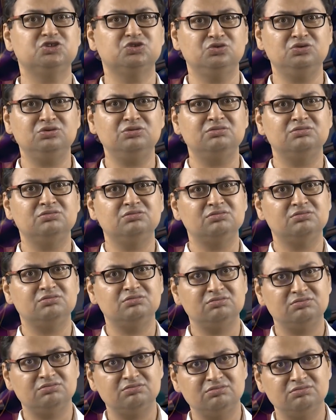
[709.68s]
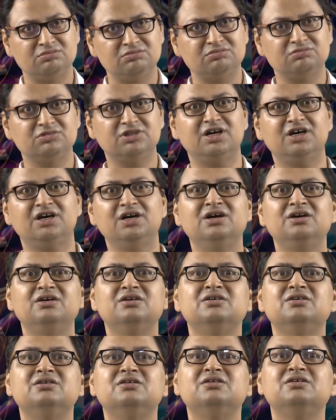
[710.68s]
to the
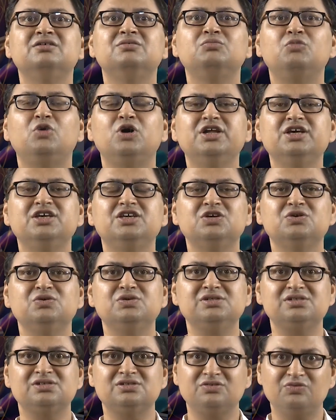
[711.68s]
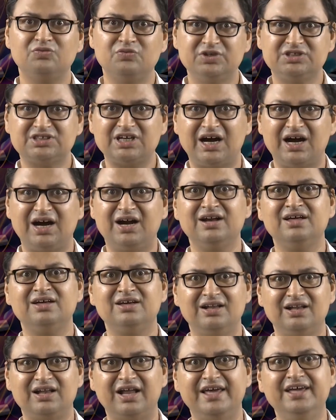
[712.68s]
molecules which are
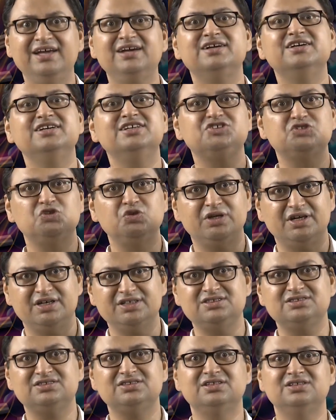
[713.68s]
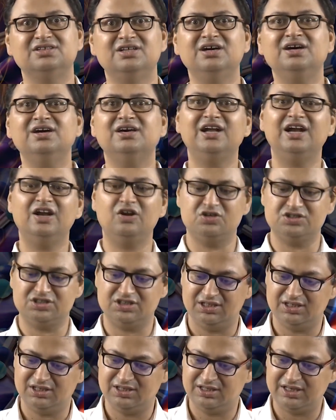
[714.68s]
like students in the analogy,
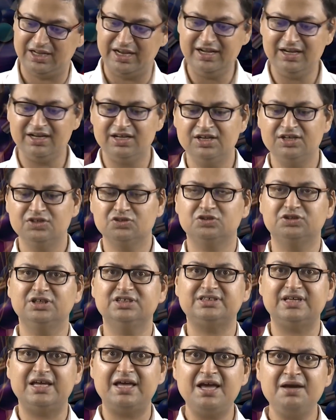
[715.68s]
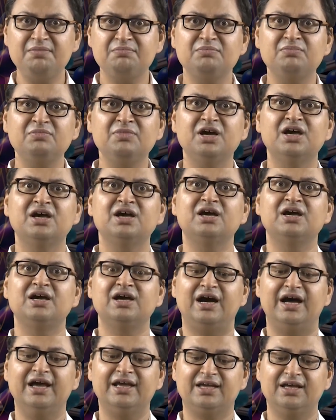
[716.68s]
right. So, this m
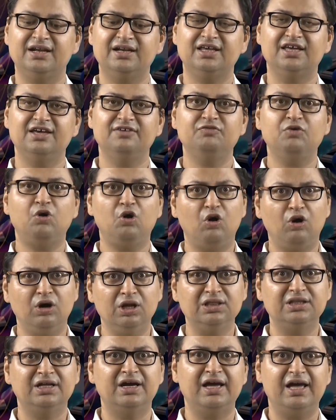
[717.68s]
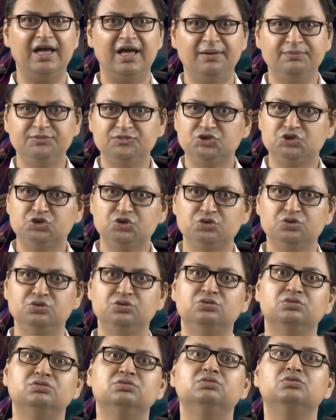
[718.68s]
I can give all the m
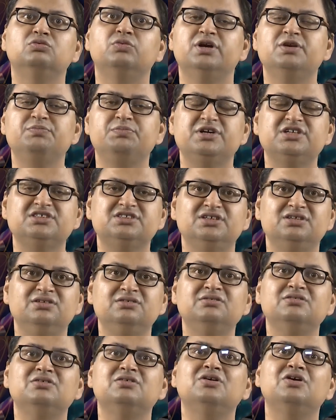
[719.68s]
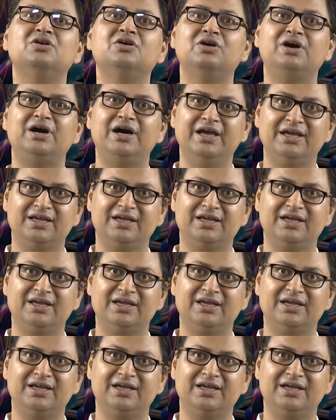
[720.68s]
to one person, I